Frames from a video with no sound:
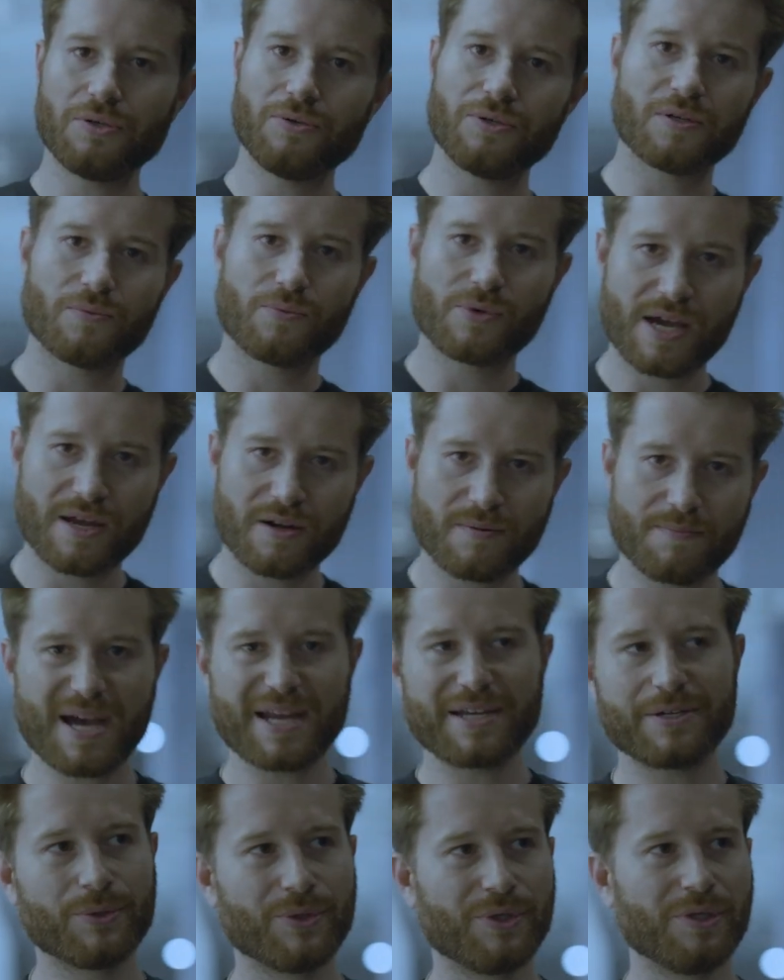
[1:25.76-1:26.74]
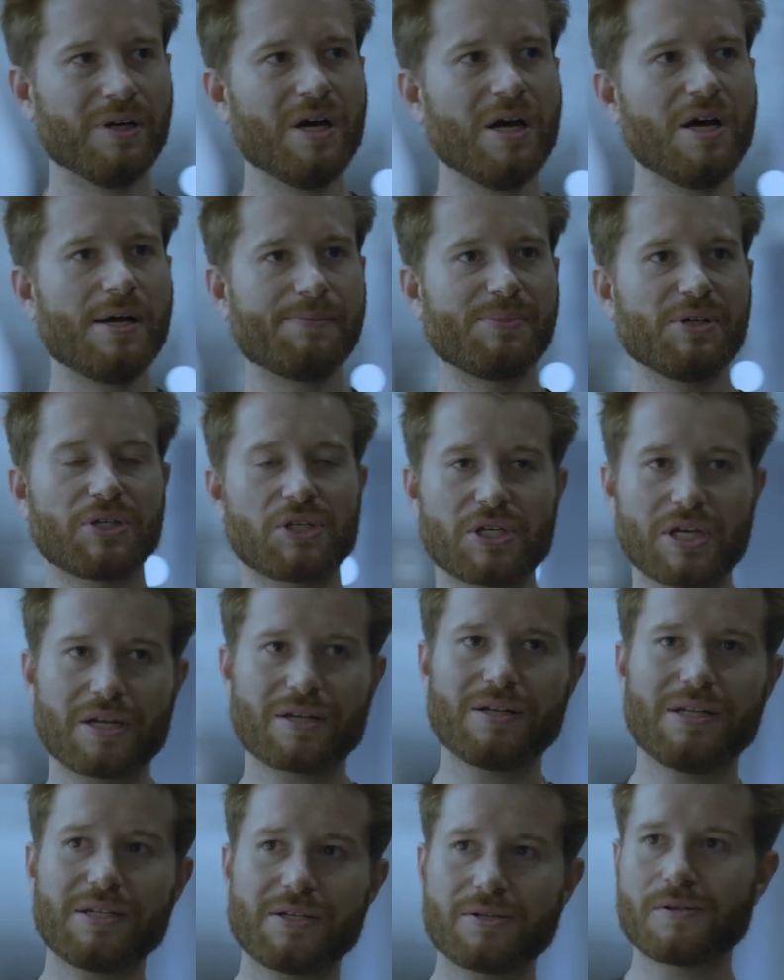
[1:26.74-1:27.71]
use it without a manual, but
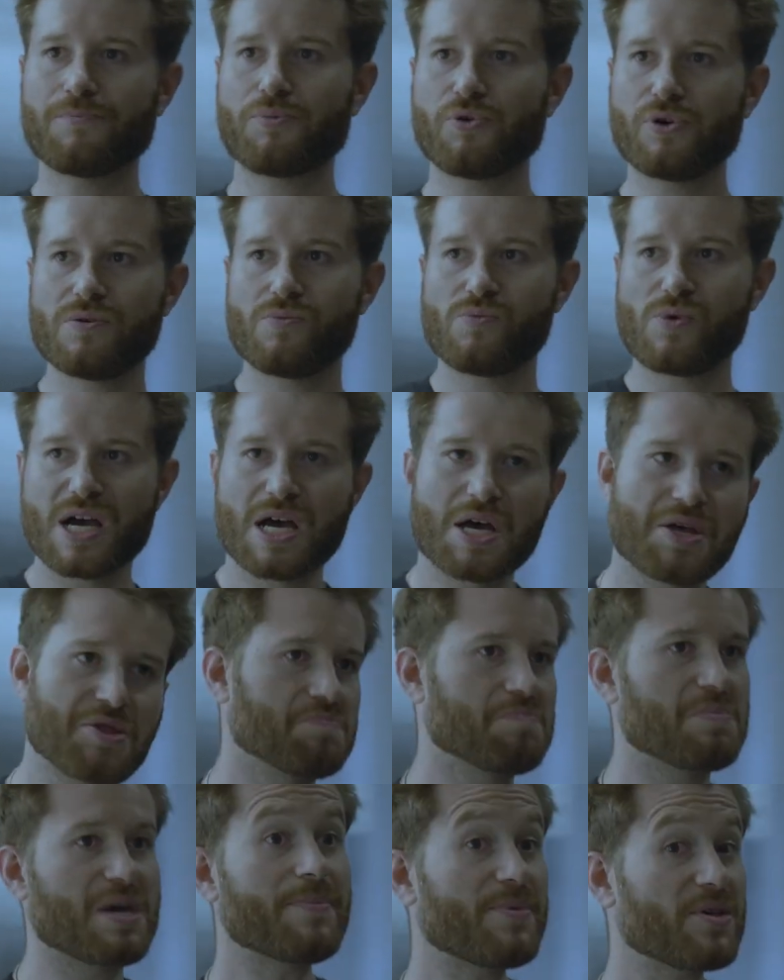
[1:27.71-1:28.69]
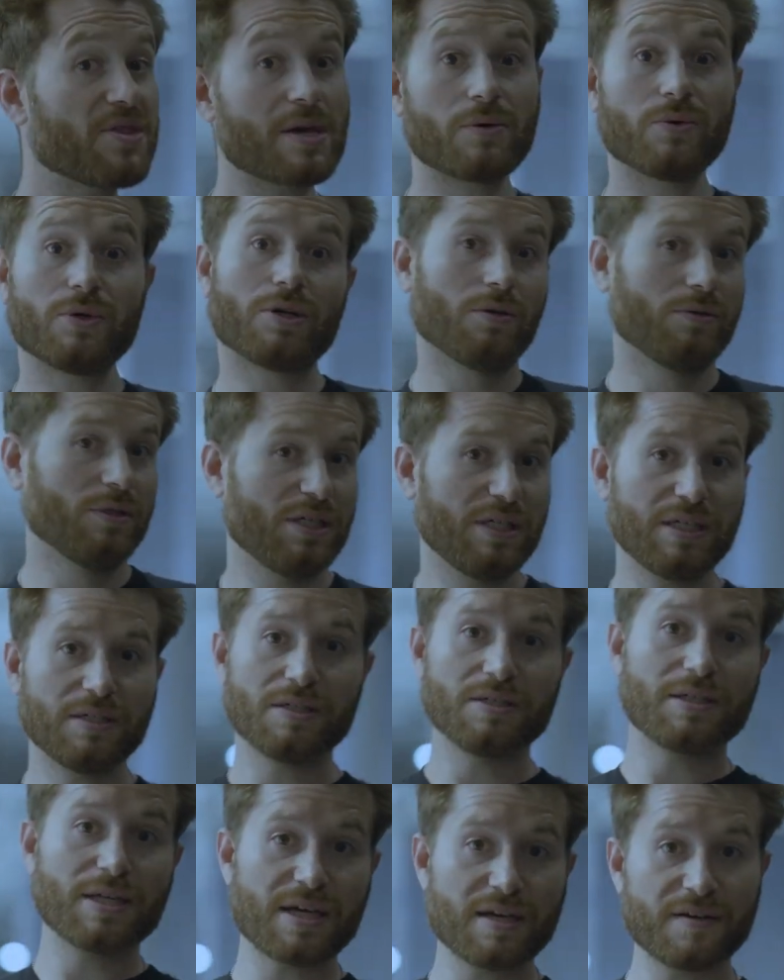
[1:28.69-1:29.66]
certainly to the point where maybe they would only need a
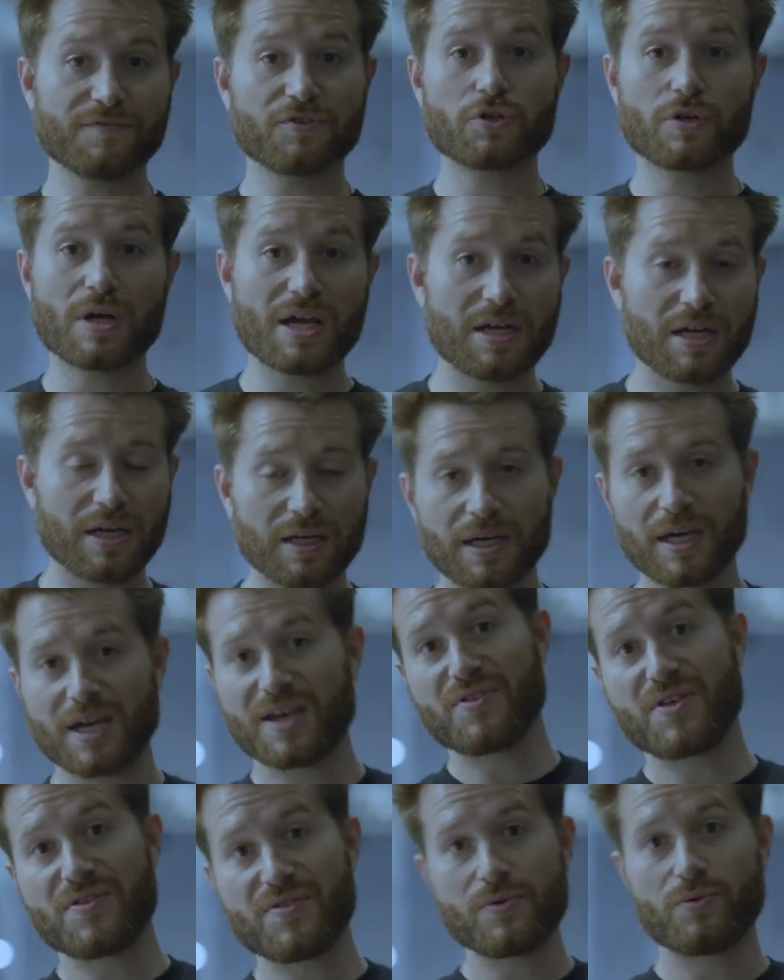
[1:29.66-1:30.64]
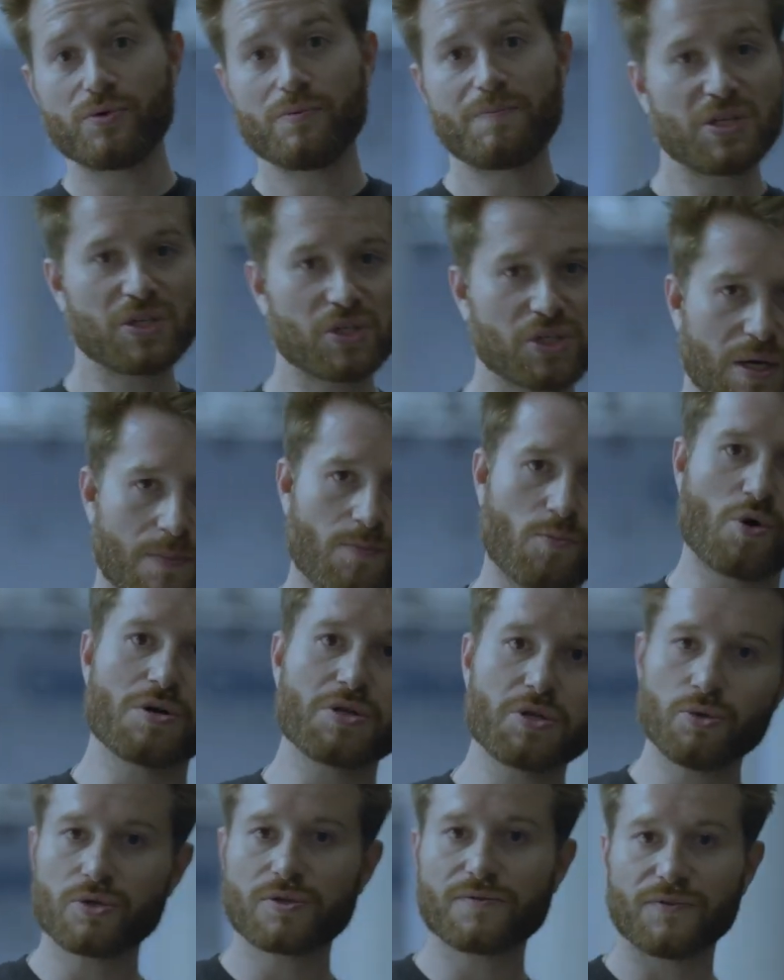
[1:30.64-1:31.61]
day of training and then they would be somewhat
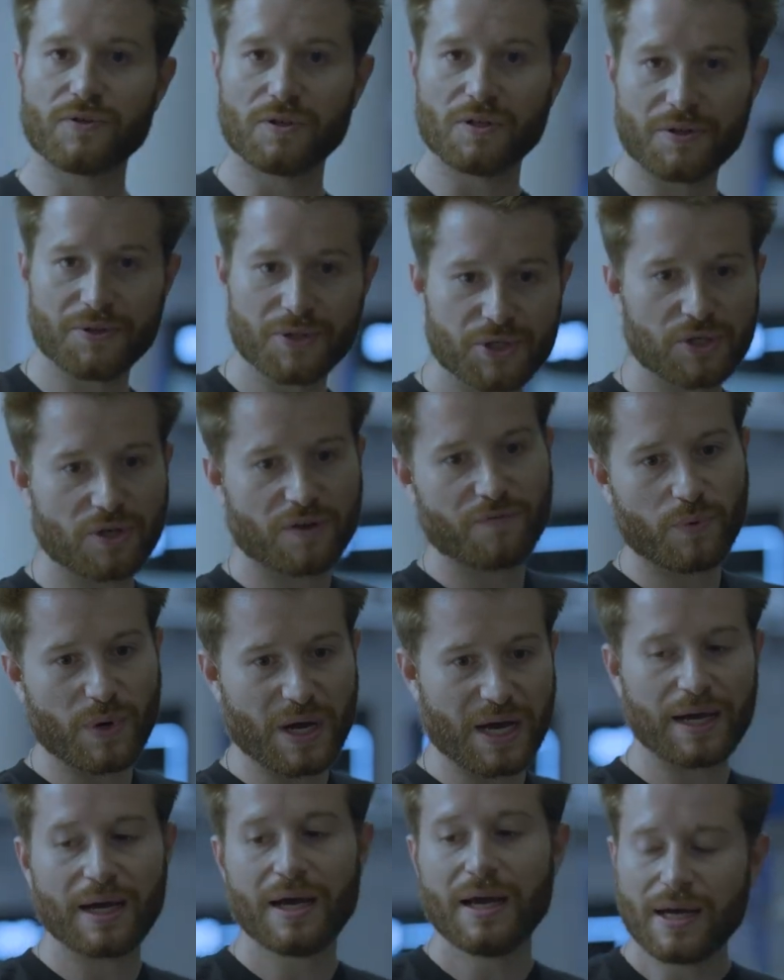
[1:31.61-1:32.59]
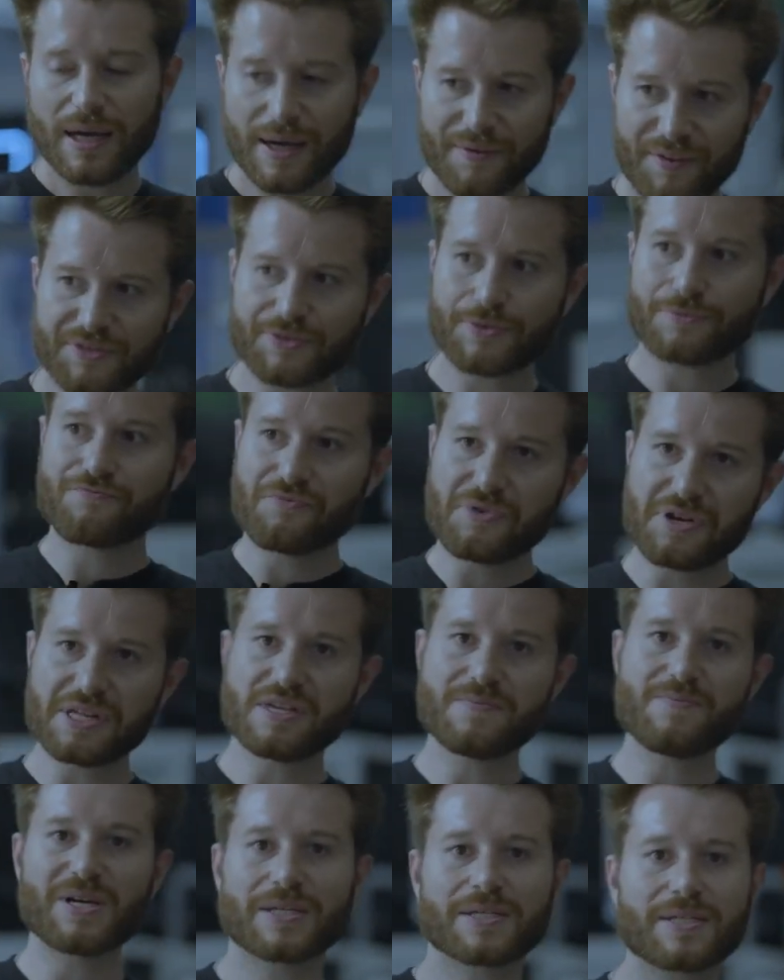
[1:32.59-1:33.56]
useful on the software. And that's a really
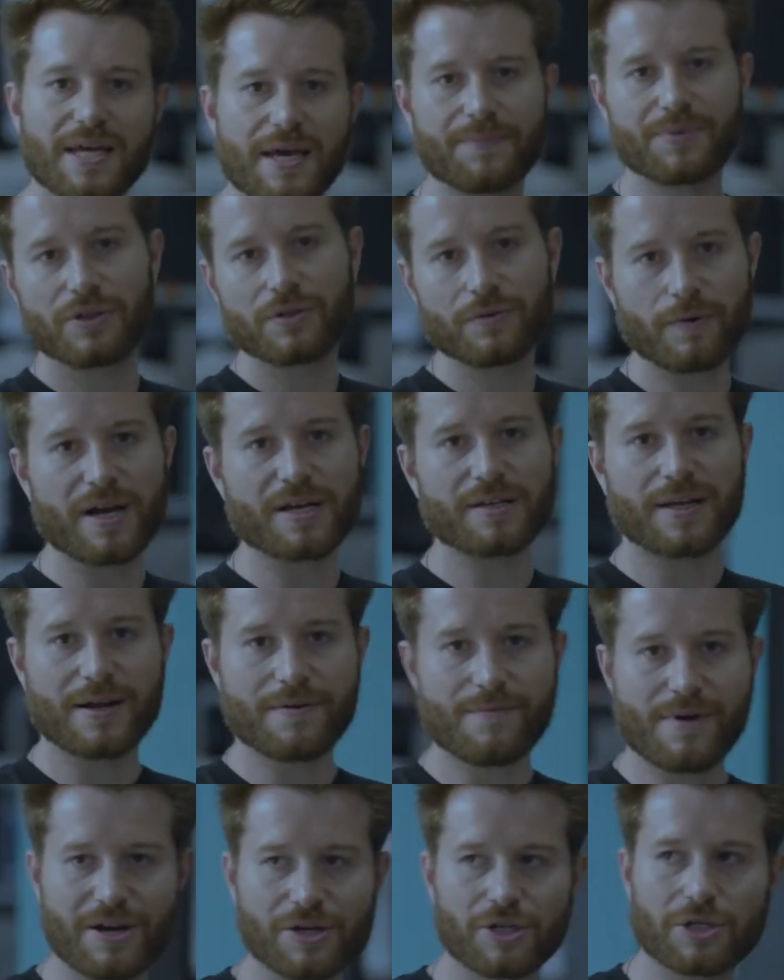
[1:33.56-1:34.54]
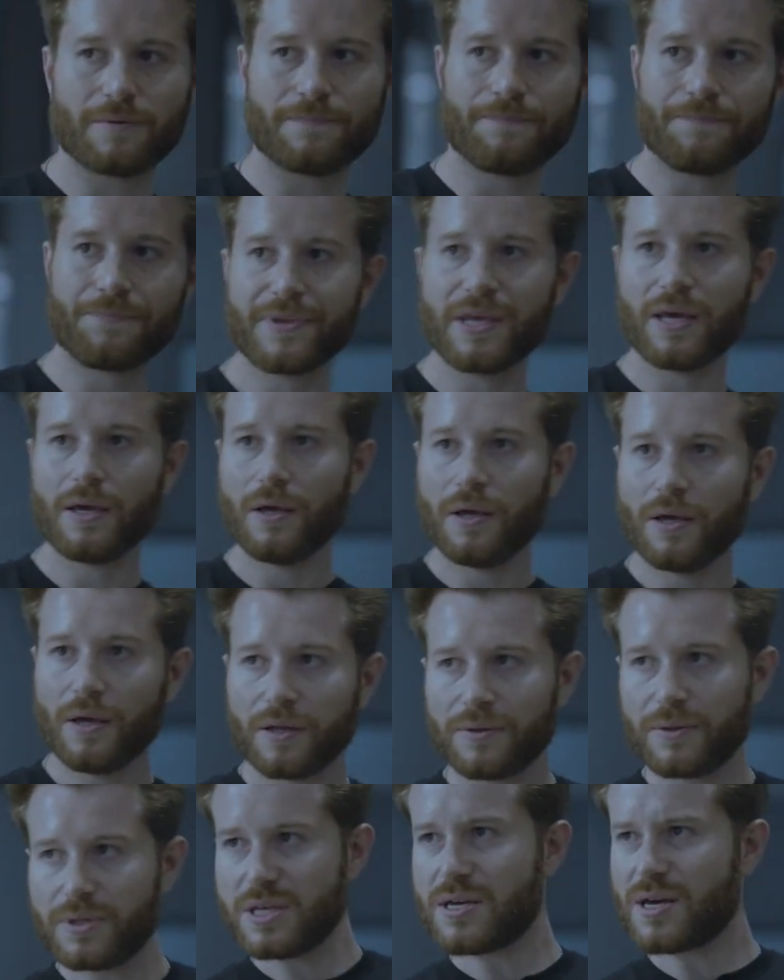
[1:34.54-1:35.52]
big step in the right direction.
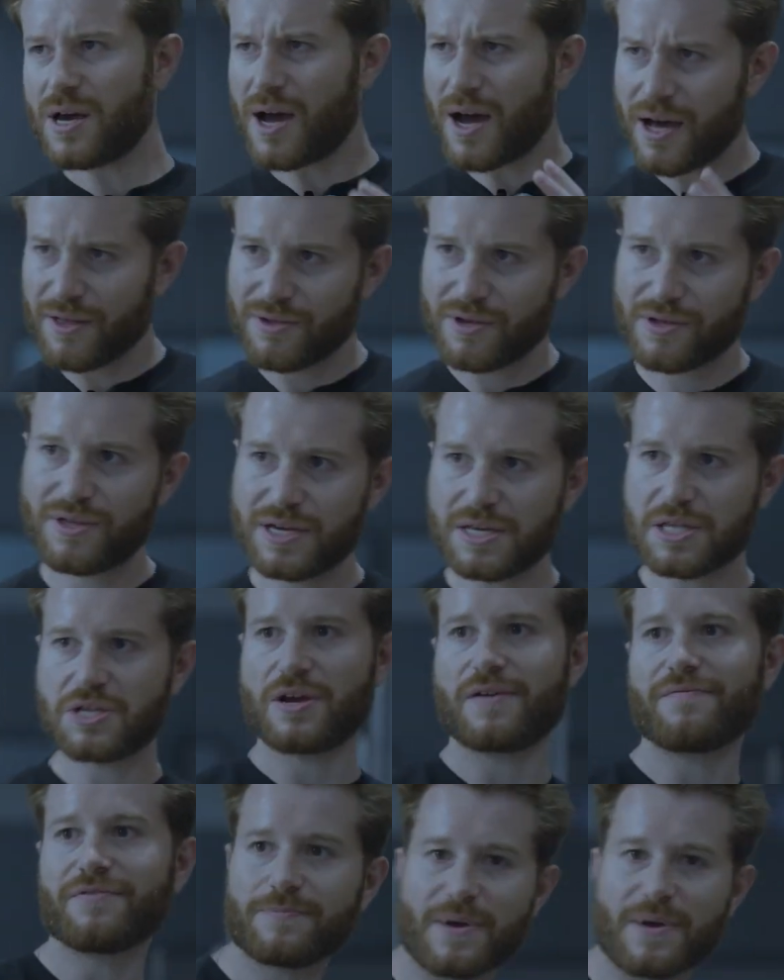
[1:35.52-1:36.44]
The other thing that I've